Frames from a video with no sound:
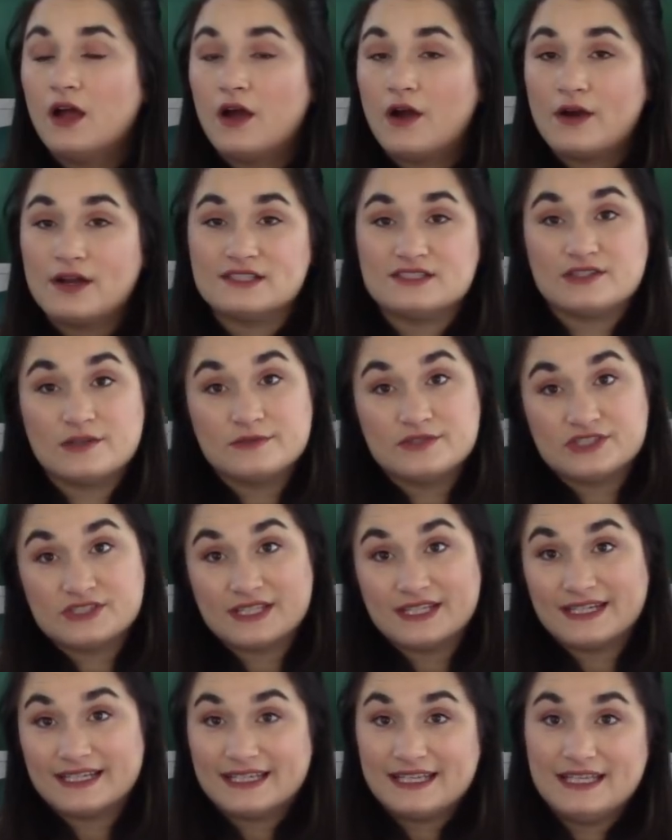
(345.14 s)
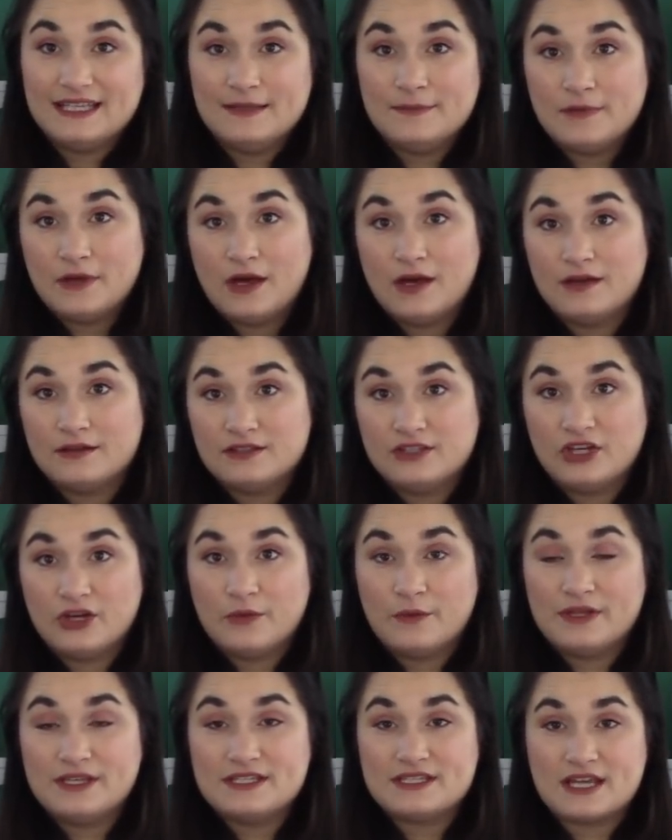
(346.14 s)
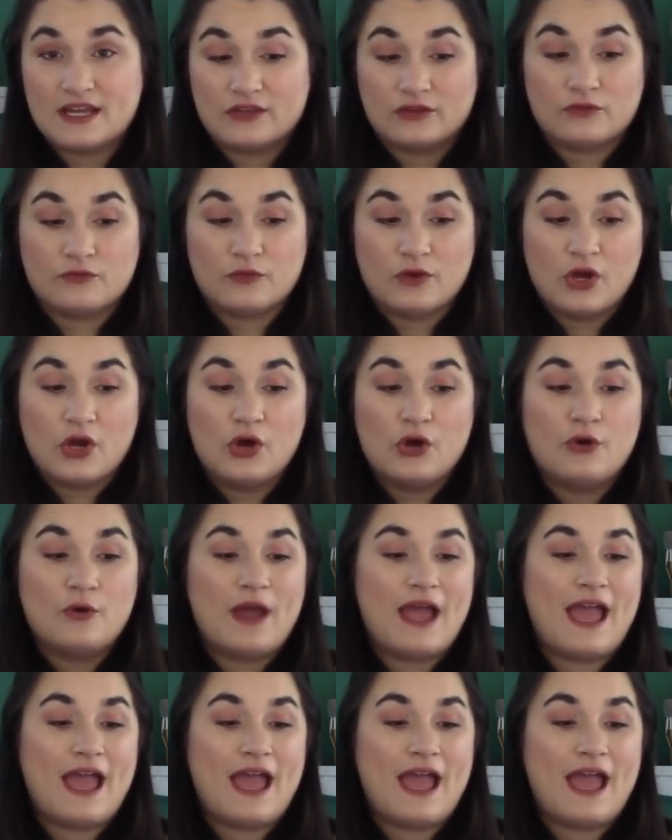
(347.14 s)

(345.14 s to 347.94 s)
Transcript: All right, so I'm just gonna keep on going down the row,